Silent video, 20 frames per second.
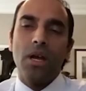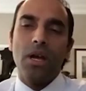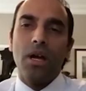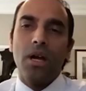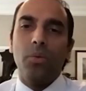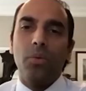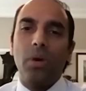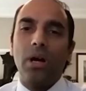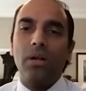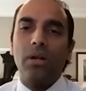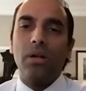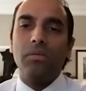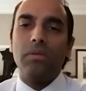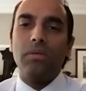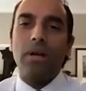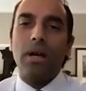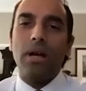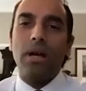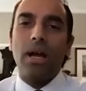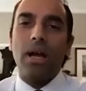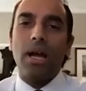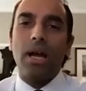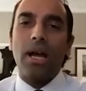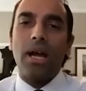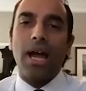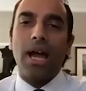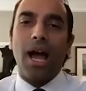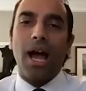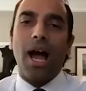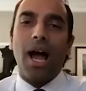Well,
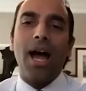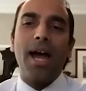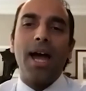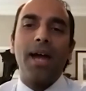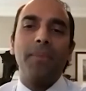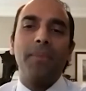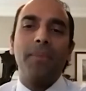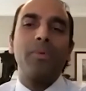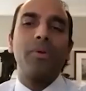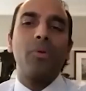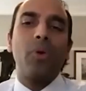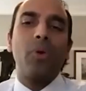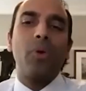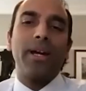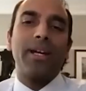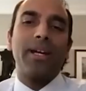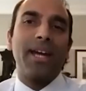I'm quite